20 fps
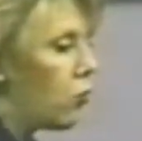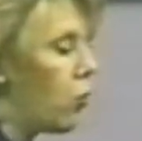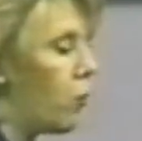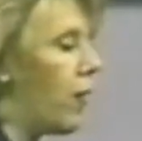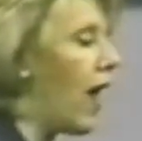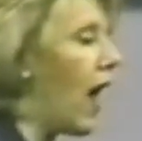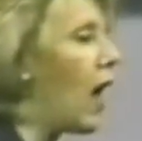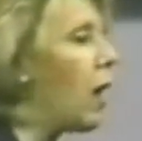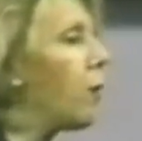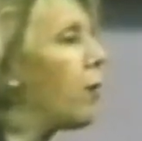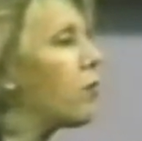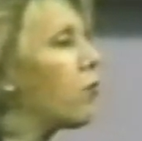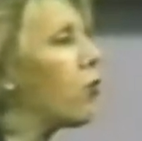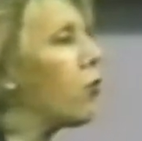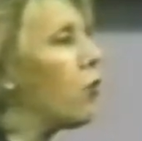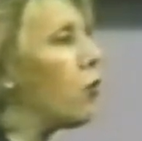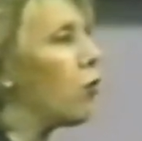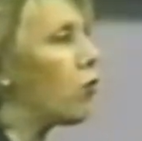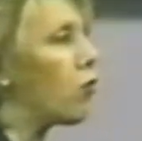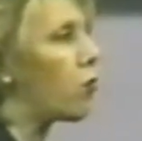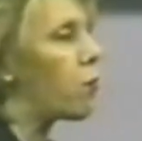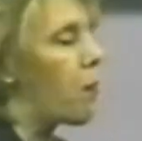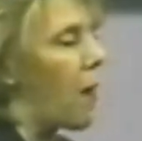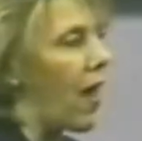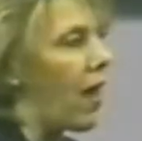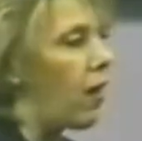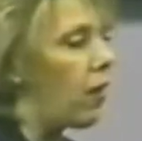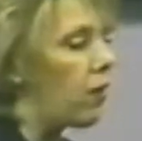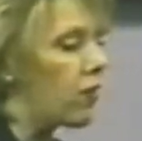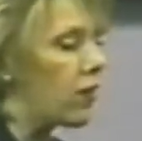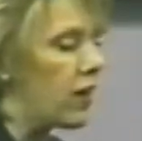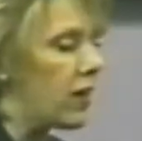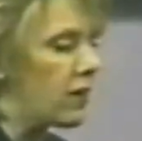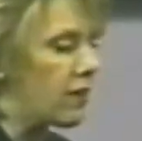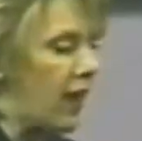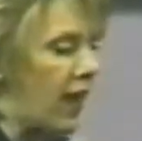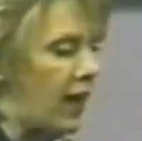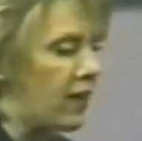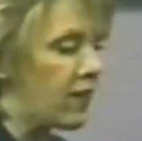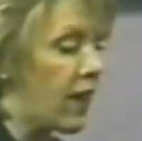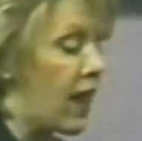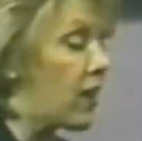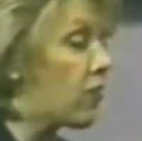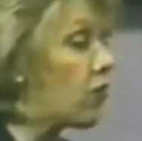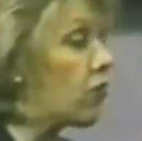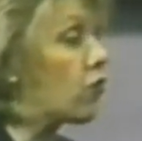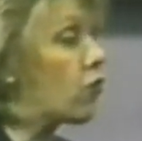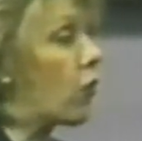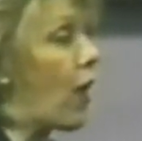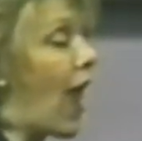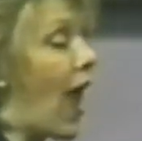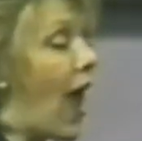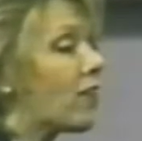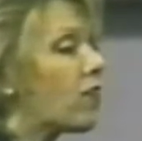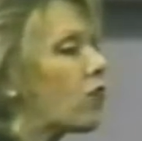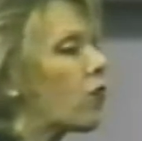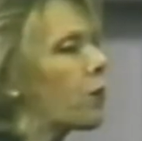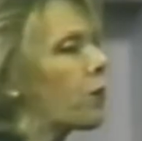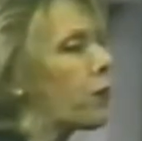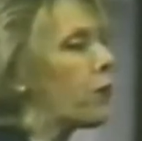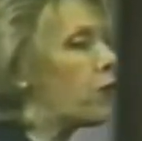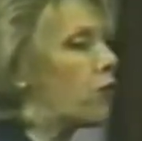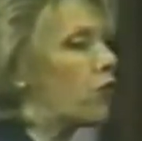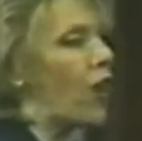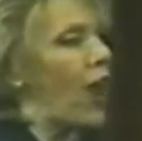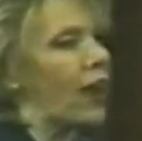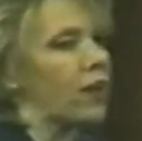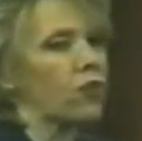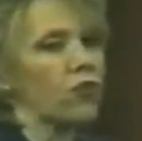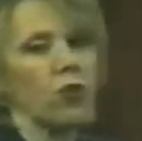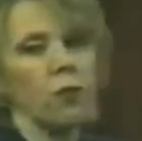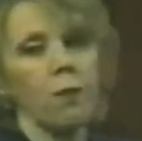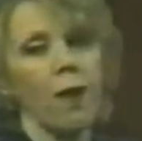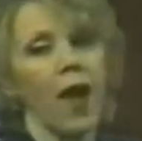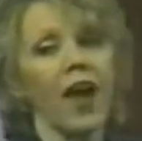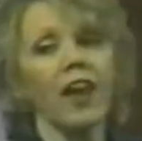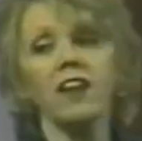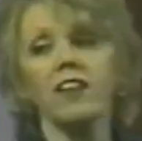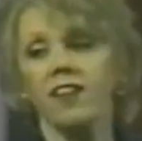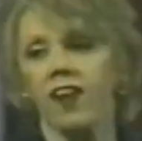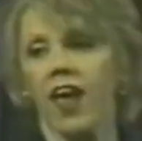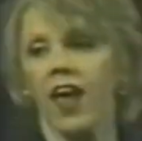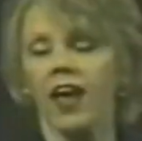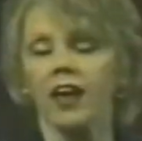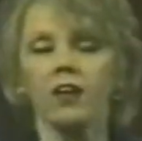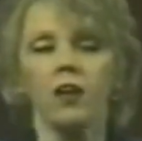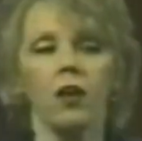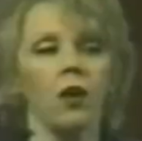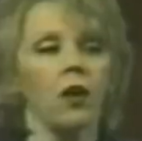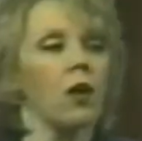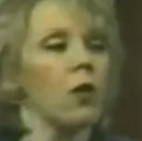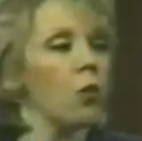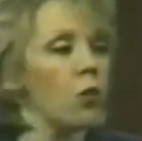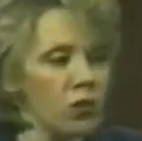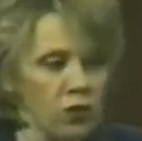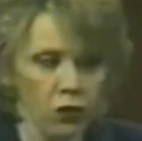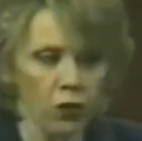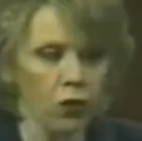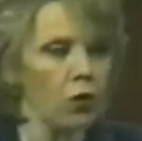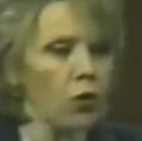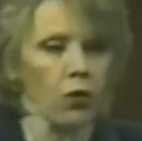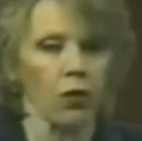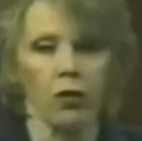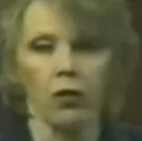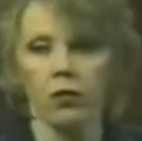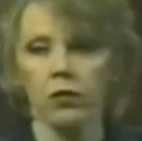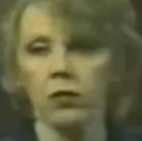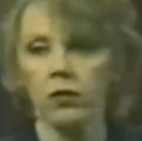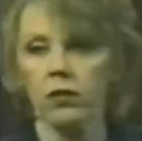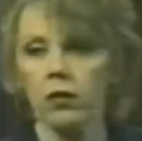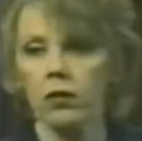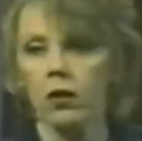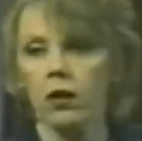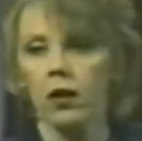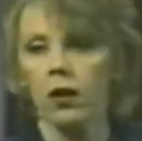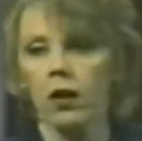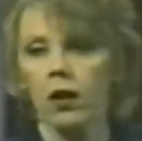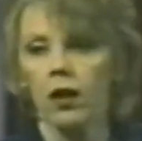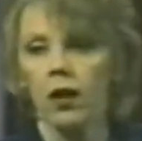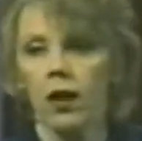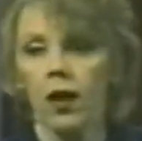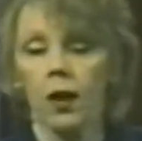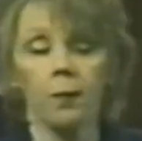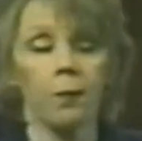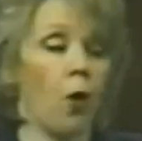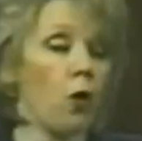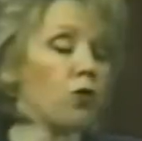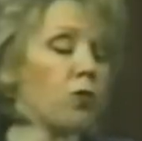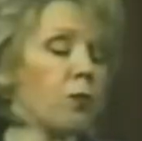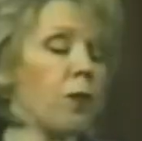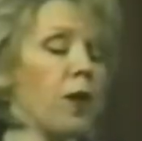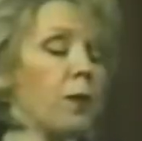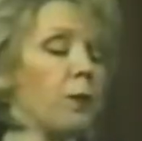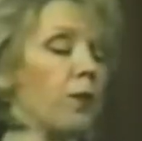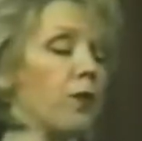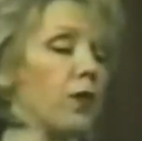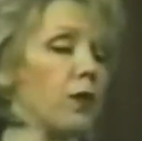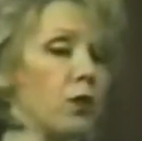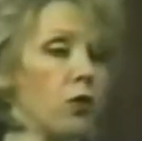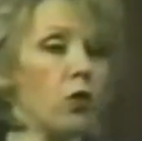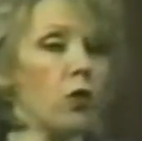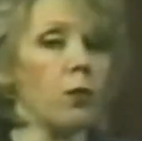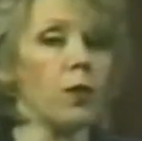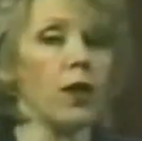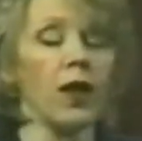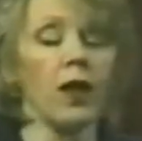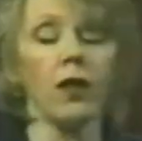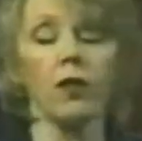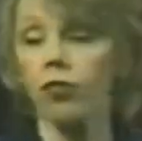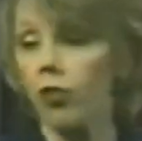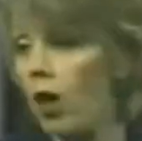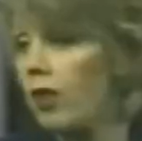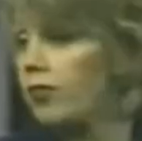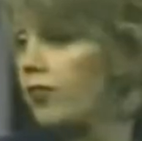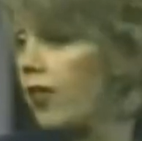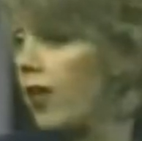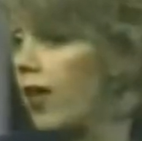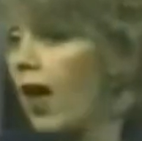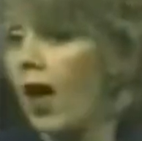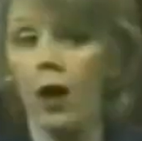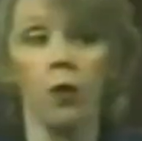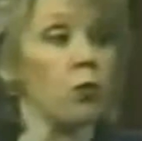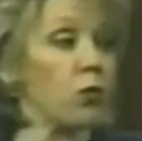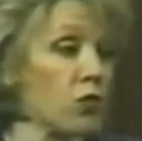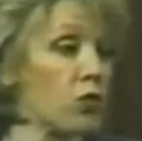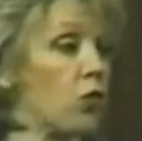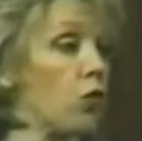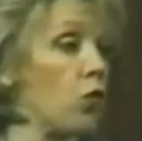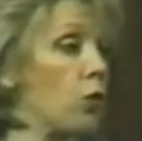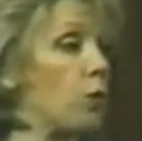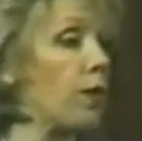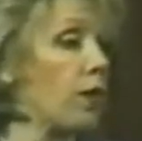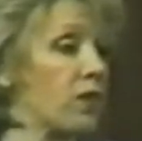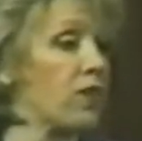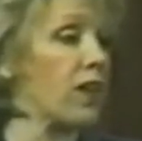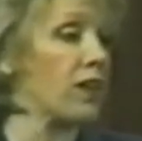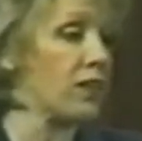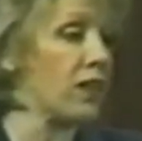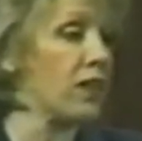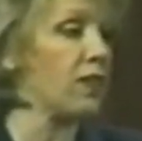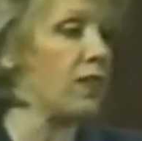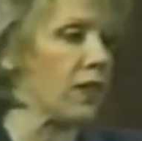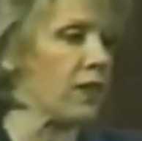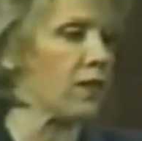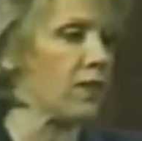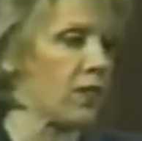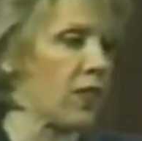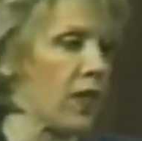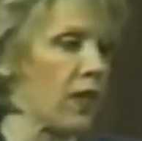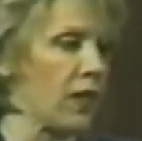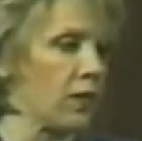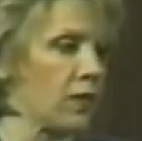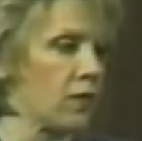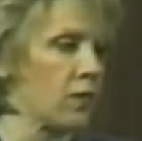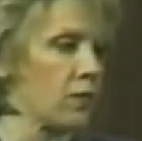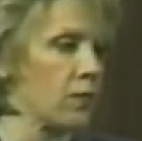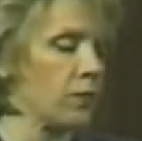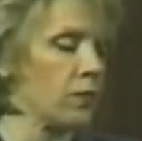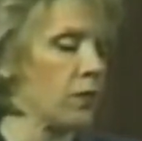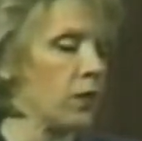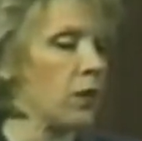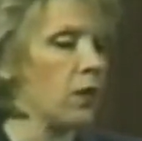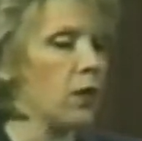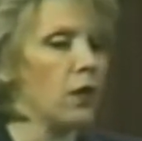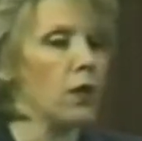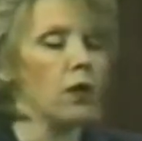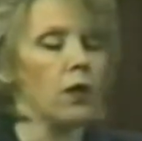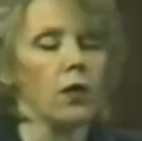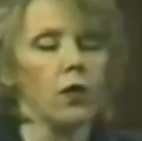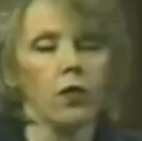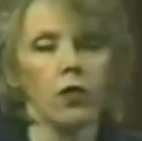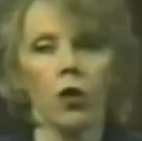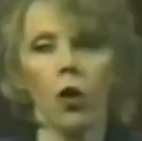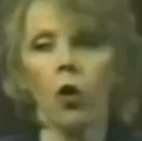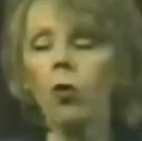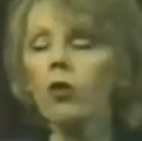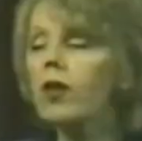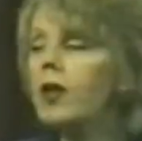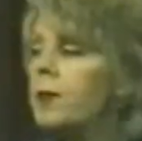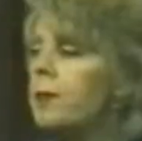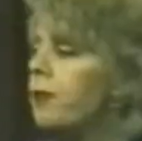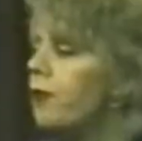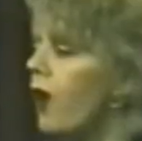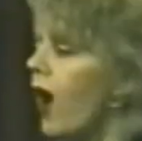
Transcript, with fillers: to be able to do spells and incantations, to ask to project, to meditate was cool. And most people that knew me thought that I was cool because I did these things. The only